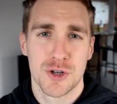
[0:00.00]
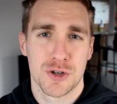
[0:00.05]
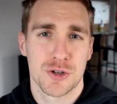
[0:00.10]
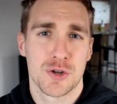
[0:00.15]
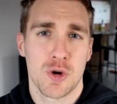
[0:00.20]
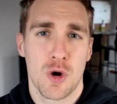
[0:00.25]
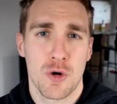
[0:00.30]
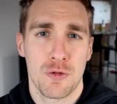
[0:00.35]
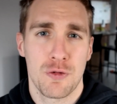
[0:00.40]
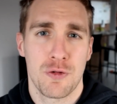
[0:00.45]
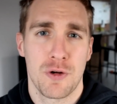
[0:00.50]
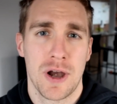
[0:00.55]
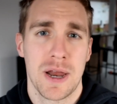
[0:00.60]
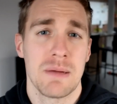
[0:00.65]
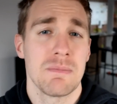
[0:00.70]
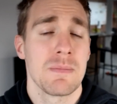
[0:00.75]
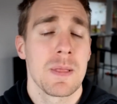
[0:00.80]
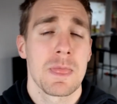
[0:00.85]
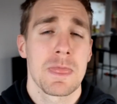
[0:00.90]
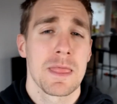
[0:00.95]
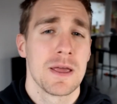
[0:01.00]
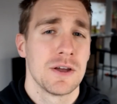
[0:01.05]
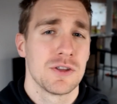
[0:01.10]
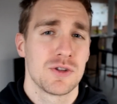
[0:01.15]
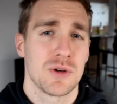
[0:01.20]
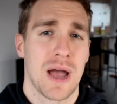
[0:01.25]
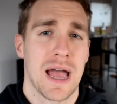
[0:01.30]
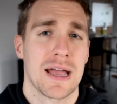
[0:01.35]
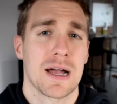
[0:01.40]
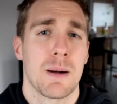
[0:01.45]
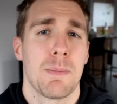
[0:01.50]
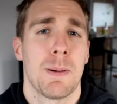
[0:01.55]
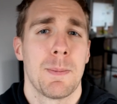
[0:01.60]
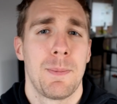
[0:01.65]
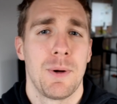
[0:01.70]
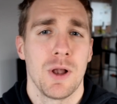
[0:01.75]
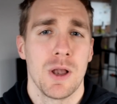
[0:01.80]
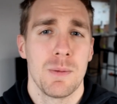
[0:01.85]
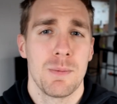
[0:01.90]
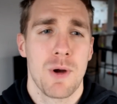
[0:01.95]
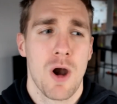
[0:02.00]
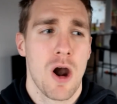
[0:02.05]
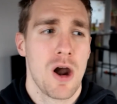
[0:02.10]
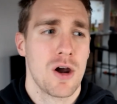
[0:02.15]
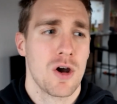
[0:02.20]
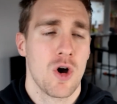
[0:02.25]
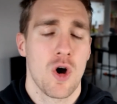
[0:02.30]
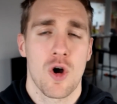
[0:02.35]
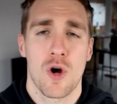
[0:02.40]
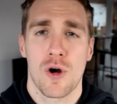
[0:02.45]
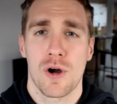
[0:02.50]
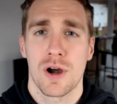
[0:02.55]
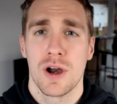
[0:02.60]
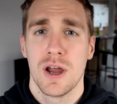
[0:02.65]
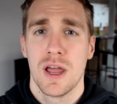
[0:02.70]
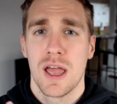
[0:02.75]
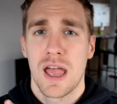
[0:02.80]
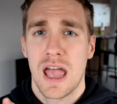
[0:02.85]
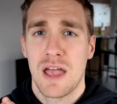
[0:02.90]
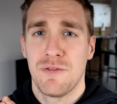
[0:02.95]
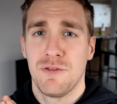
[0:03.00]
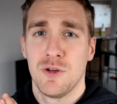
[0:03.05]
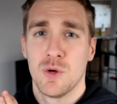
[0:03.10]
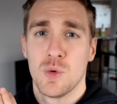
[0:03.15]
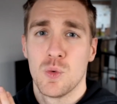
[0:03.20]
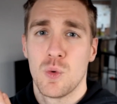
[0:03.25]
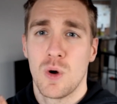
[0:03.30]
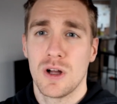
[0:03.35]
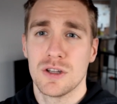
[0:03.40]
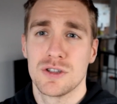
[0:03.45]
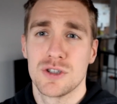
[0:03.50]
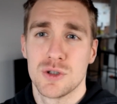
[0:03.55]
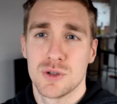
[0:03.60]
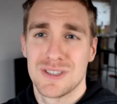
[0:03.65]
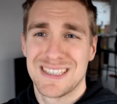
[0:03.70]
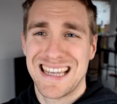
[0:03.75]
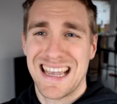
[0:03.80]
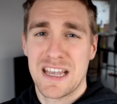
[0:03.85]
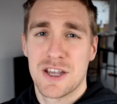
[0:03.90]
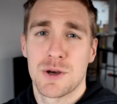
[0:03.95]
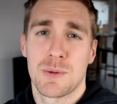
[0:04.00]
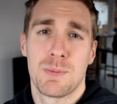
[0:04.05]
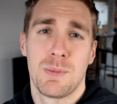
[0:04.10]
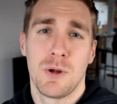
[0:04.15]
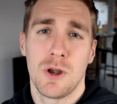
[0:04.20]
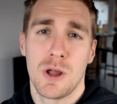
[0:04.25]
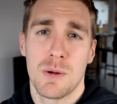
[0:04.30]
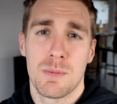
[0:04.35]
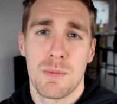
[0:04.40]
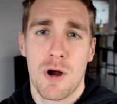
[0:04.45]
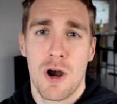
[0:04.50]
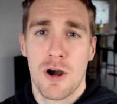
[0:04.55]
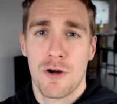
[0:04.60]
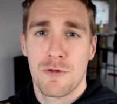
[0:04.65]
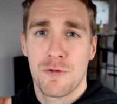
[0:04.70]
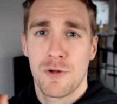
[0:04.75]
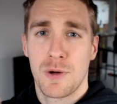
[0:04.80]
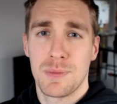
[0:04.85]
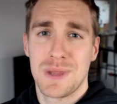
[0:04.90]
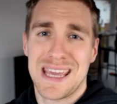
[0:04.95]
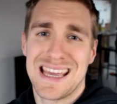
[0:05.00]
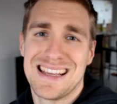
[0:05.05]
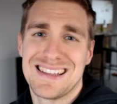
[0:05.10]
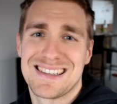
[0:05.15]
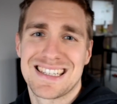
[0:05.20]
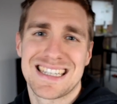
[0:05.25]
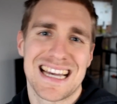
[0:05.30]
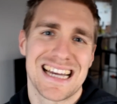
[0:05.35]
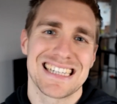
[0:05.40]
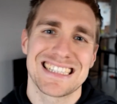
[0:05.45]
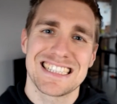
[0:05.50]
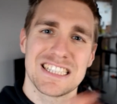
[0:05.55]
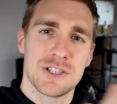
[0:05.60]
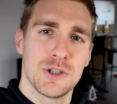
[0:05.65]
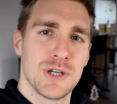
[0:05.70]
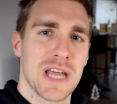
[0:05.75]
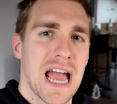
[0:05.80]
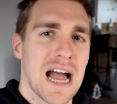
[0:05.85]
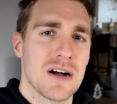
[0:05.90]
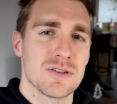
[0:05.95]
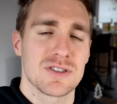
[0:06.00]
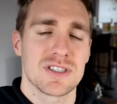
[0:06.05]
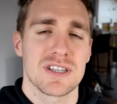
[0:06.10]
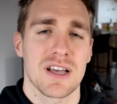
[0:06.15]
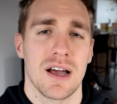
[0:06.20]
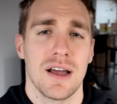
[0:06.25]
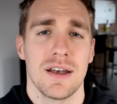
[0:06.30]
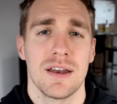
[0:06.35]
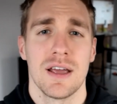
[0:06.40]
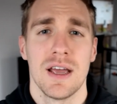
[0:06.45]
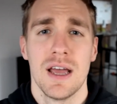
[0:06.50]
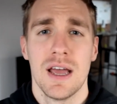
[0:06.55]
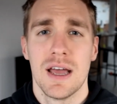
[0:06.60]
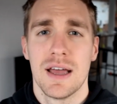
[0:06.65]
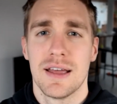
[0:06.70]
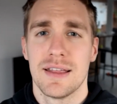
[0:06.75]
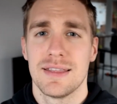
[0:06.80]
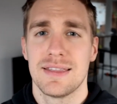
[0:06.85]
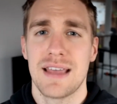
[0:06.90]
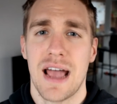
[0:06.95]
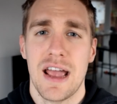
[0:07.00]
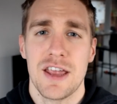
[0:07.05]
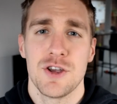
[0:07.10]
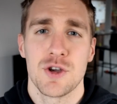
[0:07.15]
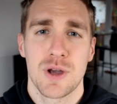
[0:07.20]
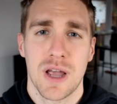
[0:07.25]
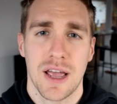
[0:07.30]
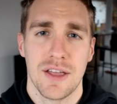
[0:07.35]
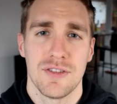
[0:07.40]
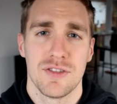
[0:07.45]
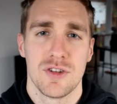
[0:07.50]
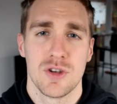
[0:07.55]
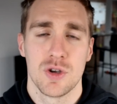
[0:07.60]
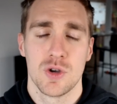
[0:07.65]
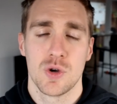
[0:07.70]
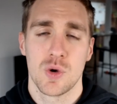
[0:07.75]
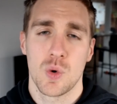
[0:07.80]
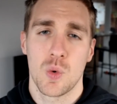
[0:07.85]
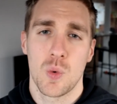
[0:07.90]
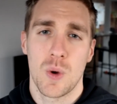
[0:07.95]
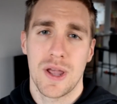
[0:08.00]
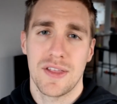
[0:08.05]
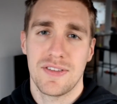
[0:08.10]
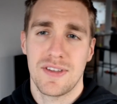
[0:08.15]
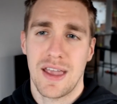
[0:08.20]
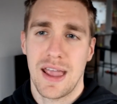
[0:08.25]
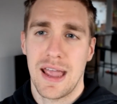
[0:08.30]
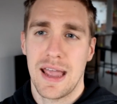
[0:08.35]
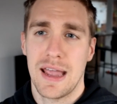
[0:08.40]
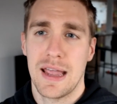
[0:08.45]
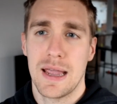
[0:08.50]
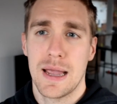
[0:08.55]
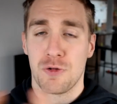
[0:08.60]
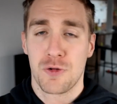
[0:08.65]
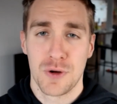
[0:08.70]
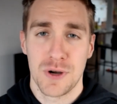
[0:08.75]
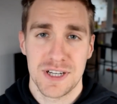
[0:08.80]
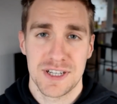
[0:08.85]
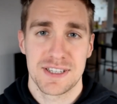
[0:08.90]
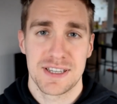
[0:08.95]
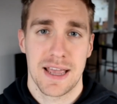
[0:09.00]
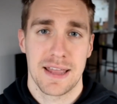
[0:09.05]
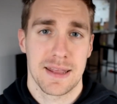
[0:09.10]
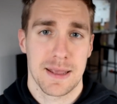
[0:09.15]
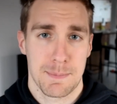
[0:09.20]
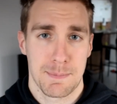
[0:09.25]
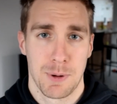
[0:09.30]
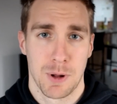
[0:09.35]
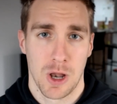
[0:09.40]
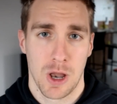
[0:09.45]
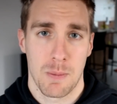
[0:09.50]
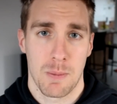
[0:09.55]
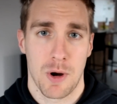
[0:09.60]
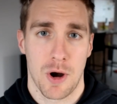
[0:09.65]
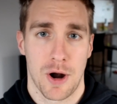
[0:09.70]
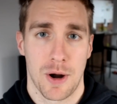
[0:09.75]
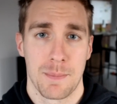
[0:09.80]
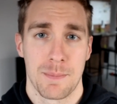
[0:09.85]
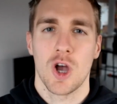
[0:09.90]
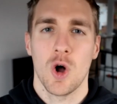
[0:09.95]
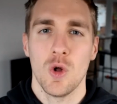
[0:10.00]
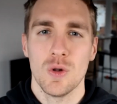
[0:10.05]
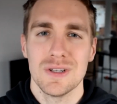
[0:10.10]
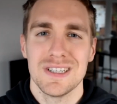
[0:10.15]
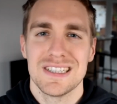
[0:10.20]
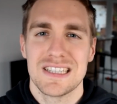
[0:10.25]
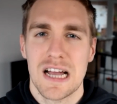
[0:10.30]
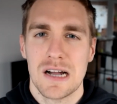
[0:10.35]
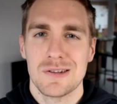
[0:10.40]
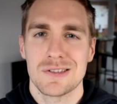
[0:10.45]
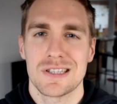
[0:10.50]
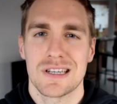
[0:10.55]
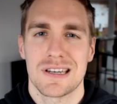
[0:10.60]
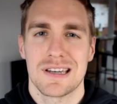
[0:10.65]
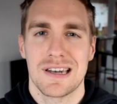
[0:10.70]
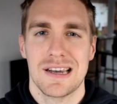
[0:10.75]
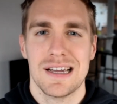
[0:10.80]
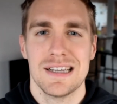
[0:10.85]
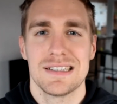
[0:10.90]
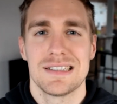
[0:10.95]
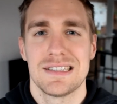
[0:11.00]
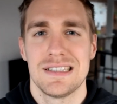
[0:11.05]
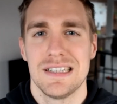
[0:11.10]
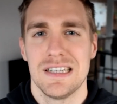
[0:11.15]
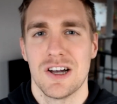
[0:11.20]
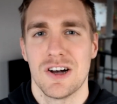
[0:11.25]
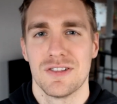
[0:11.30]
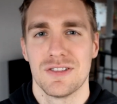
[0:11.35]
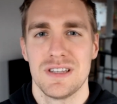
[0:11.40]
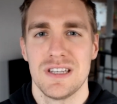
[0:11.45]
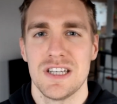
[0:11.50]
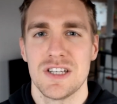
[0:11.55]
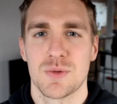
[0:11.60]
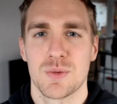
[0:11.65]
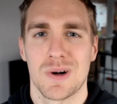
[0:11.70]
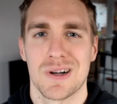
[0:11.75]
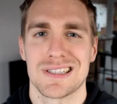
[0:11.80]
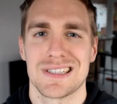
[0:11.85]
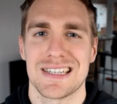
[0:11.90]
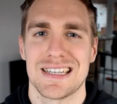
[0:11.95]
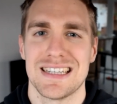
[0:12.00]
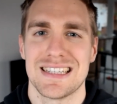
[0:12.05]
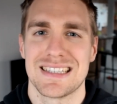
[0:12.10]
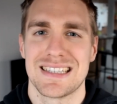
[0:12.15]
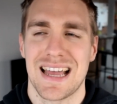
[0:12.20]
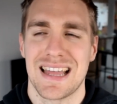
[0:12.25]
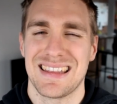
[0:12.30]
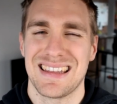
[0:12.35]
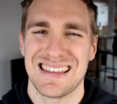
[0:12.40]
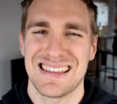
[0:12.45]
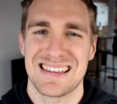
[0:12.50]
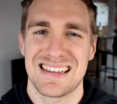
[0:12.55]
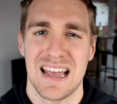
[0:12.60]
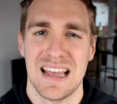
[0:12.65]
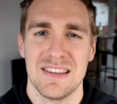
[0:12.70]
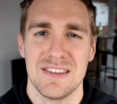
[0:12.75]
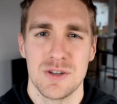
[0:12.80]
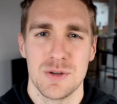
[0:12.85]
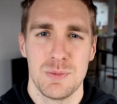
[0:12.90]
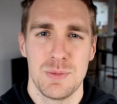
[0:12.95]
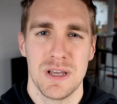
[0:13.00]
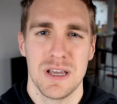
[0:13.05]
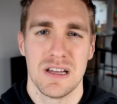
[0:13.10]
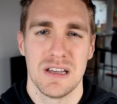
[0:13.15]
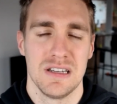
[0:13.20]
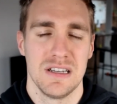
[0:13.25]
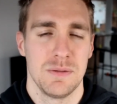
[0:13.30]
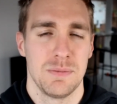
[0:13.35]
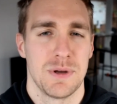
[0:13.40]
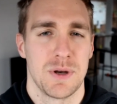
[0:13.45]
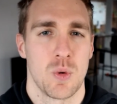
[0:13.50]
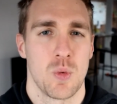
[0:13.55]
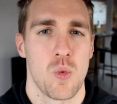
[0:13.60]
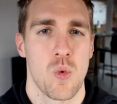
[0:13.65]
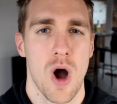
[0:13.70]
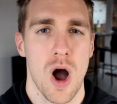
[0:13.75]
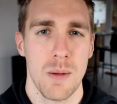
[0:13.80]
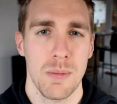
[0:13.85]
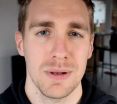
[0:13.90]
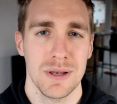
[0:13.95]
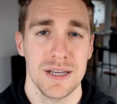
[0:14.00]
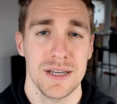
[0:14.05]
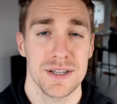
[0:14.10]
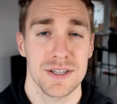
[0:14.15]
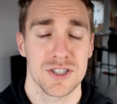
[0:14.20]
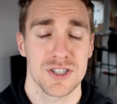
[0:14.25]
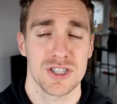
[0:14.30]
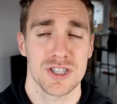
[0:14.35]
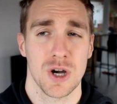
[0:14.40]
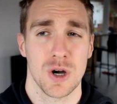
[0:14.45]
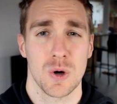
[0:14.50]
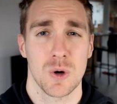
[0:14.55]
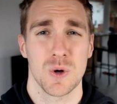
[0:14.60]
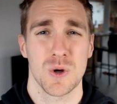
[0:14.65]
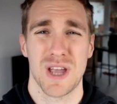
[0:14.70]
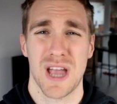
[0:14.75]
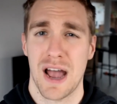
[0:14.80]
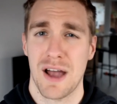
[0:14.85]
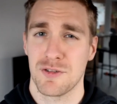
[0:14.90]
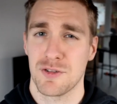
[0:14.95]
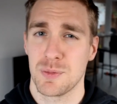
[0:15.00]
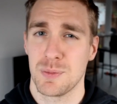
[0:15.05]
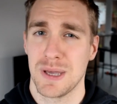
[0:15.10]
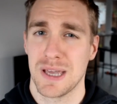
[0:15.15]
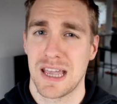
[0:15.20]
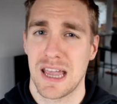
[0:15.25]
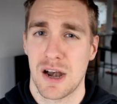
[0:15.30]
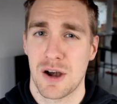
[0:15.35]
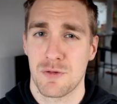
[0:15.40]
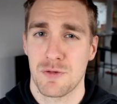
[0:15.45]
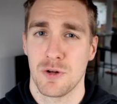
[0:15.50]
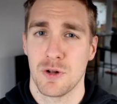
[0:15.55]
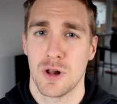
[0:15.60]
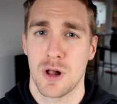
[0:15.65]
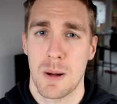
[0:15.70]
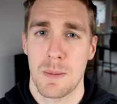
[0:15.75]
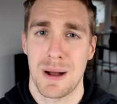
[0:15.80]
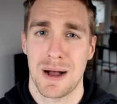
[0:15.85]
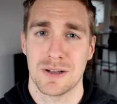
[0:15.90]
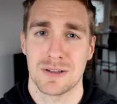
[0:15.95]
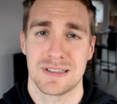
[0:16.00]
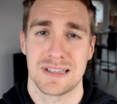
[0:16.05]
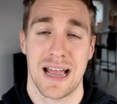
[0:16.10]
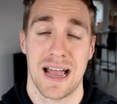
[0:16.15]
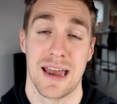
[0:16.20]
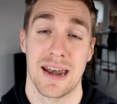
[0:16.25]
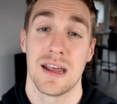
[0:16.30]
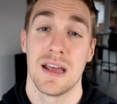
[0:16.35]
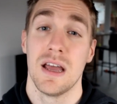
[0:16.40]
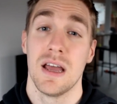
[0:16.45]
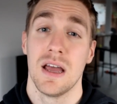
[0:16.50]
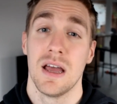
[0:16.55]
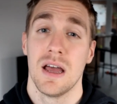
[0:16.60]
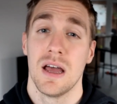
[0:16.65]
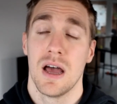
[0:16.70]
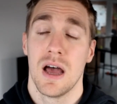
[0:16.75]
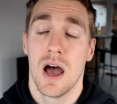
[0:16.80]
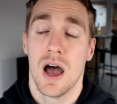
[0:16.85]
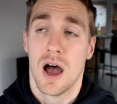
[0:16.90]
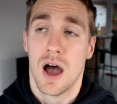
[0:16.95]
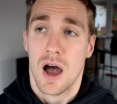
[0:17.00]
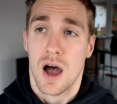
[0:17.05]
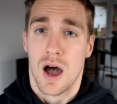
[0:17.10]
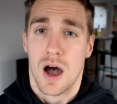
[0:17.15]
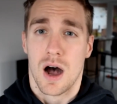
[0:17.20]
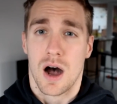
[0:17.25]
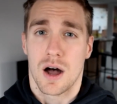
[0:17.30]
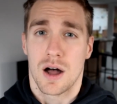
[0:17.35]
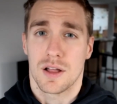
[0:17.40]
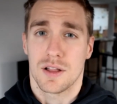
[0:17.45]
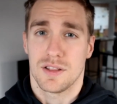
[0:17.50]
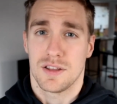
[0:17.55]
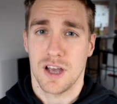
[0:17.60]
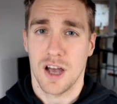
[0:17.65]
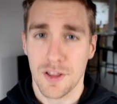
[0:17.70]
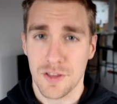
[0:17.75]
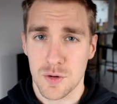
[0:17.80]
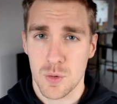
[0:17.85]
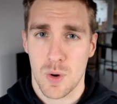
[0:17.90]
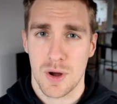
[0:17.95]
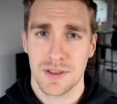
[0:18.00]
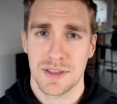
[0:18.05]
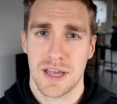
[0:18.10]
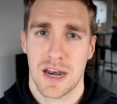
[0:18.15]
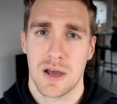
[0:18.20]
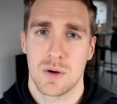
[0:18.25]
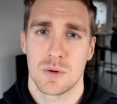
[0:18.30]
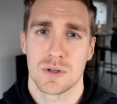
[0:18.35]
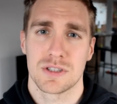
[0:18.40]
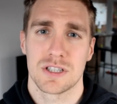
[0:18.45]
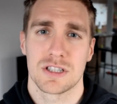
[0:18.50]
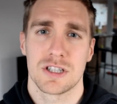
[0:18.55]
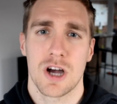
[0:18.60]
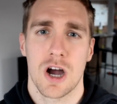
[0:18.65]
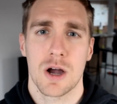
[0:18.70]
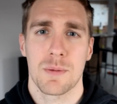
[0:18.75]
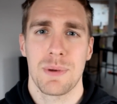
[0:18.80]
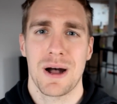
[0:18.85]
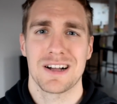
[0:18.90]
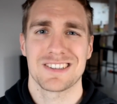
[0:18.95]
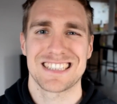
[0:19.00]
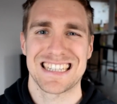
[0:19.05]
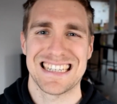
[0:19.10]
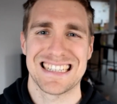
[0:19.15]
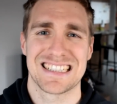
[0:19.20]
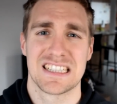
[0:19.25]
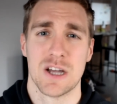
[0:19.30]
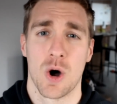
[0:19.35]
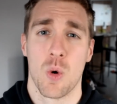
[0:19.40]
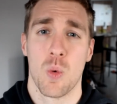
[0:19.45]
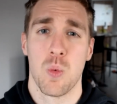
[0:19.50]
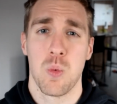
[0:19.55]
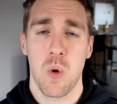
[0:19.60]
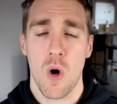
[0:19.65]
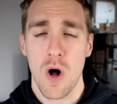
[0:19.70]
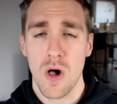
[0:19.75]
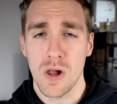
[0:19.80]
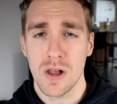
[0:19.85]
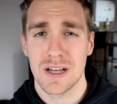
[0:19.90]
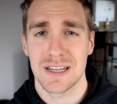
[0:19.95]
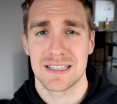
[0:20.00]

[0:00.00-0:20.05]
your door frame to hang up a pull-up bar, or if you want to take your pull-up bar from the inside to the outside, that you can do with a freestanding pull-up bar. The only downside that I see on these ones is that they tend to be a little bit wobbly, so you have to be careful about that. The other one that I want to talk about is the wall